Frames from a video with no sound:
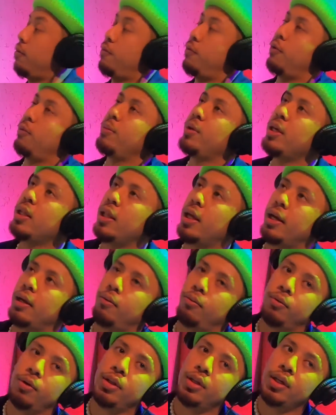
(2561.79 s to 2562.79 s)
for me, like
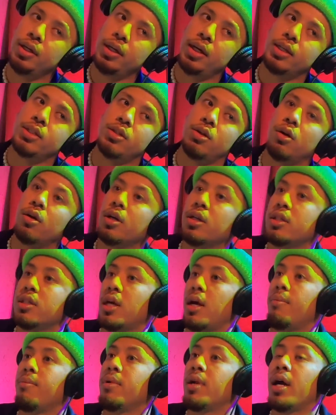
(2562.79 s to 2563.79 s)
really as an artist,
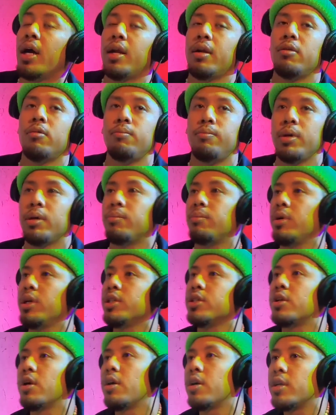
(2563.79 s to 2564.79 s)
I'm not no big
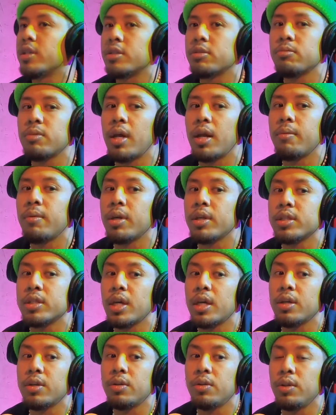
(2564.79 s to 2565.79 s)
budget artist. I'm not
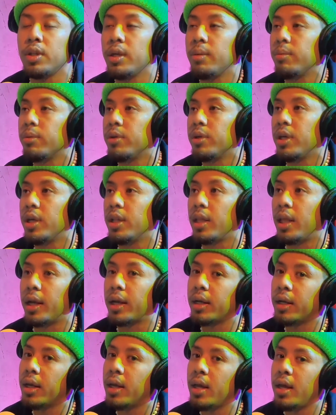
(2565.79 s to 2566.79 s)
signed to no label, nothing. Like
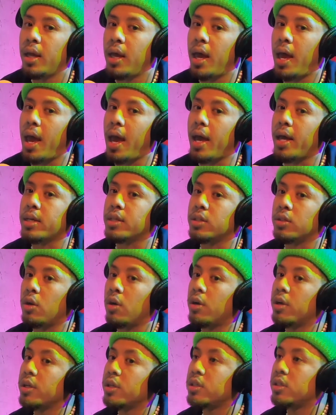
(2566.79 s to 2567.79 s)
as an
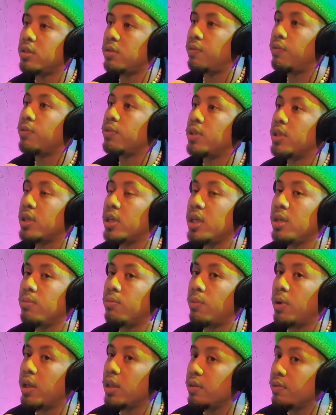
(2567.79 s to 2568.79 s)
artist, to keep
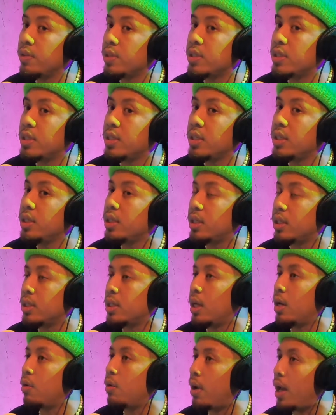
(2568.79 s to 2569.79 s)
relevancy, because
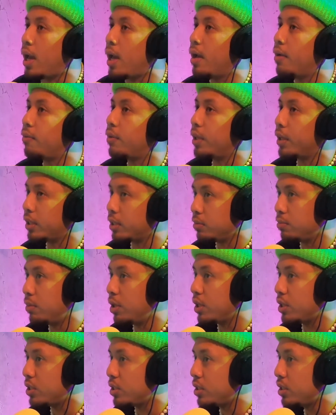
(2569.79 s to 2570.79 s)
I don't have like as
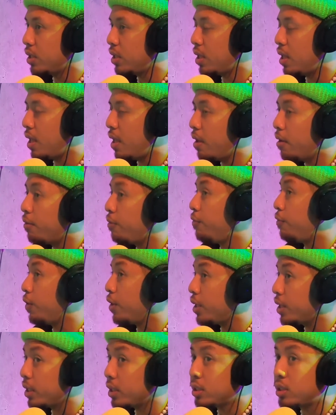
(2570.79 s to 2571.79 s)
much
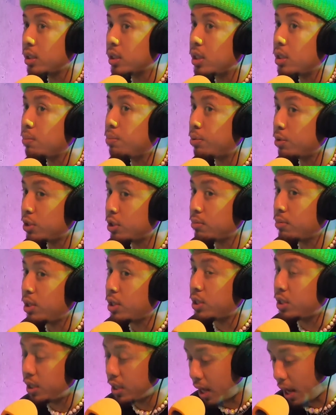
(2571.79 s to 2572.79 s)
funding to keep pushing my
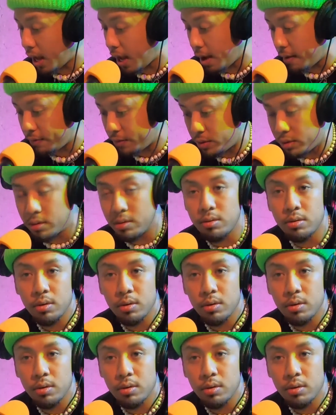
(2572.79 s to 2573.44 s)
shit, I have to